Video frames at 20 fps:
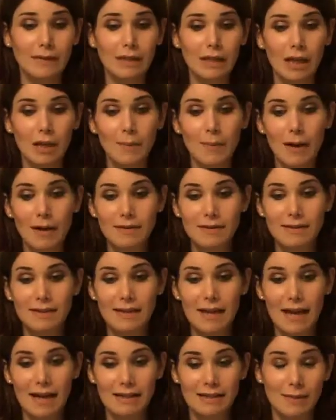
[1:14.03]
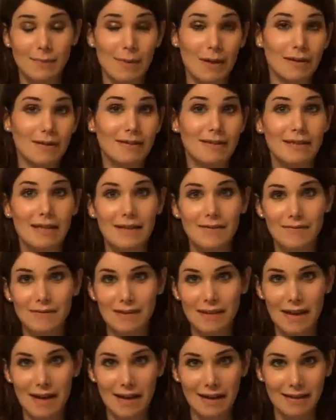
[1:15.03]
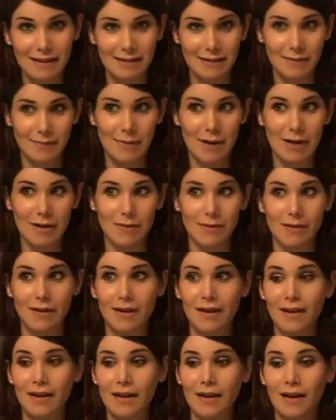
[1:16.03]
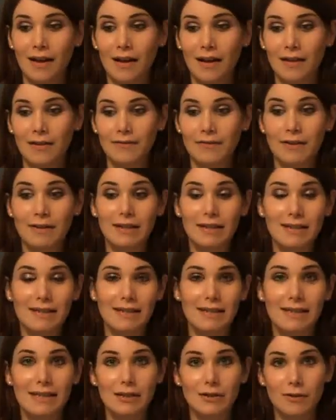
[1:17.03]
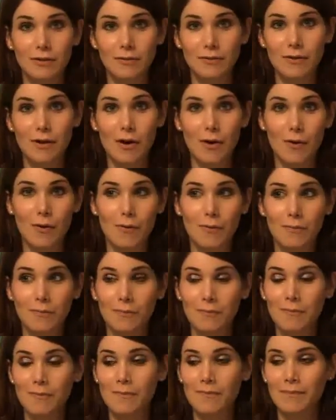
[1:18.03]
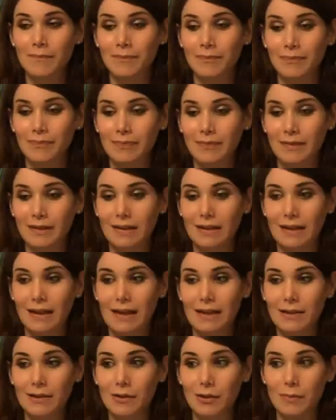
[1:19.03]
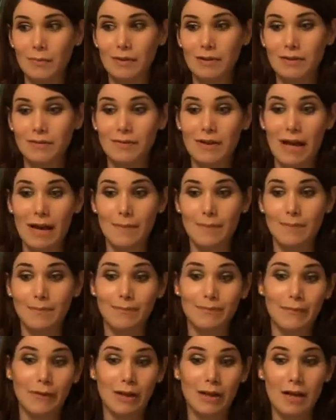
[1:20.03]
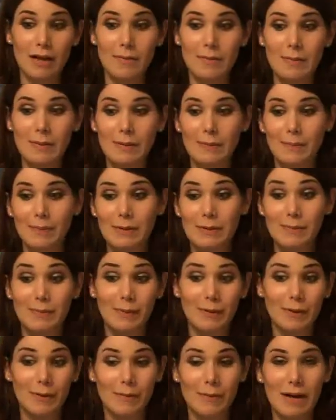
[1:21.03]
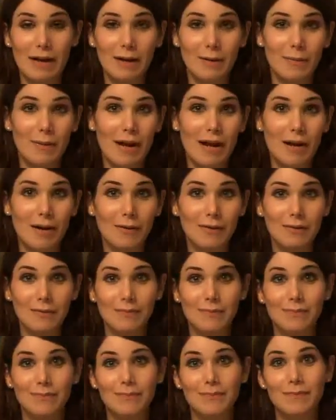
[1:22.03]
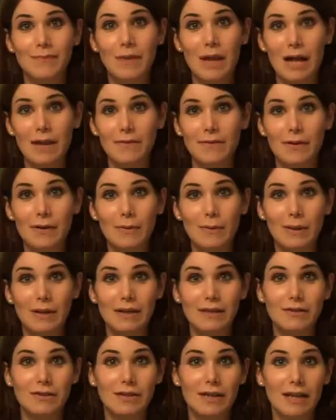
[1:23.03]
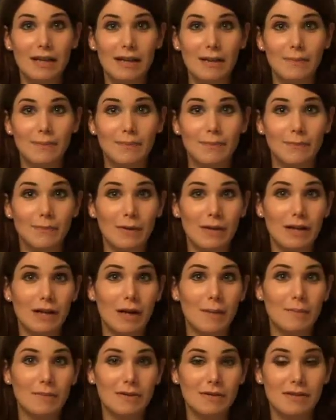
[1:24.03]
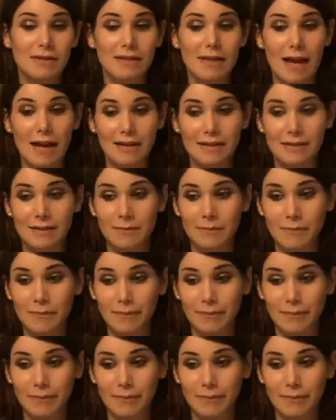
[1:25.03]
about sex, about safe sex, about the things that they should know. And because of that, a lot of people are running around not very well educated when it comes to sex,